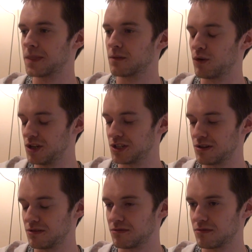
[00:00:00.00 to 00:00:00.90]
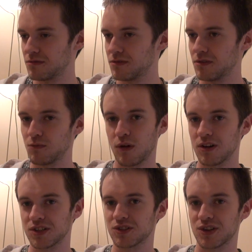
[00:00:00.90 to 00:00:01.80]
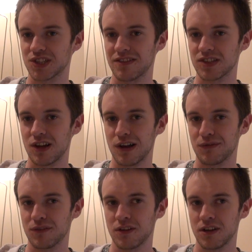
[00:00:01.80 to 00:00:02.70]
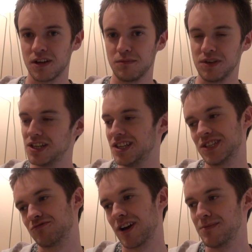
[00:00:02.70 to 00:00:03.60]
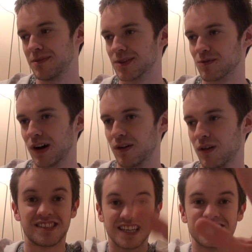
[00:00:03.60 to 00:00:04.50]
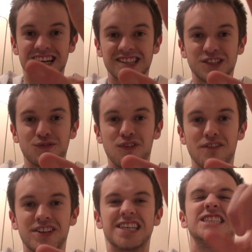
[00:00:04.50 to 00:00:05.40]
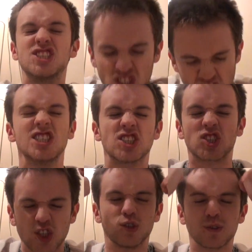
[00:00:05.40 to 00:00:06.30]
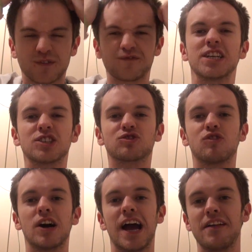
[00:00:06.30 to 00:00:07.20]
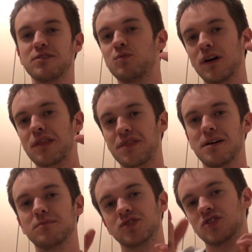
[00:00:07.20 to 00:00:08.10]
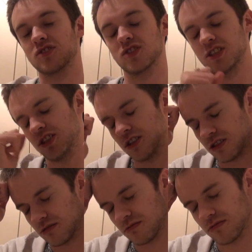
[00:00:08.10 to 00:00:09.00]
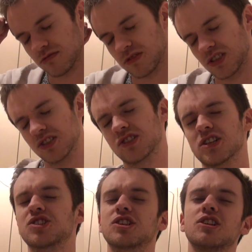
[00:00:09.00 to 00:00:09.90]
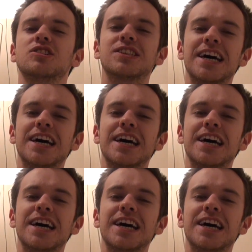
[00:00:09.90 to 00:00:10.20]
what are you doing? Well, I'm just trying to save his life. You didn't need to rape him as well. 6 days till Forever Day! Yes, got all the fingers right, and the one thumb's just, oh, this is such a good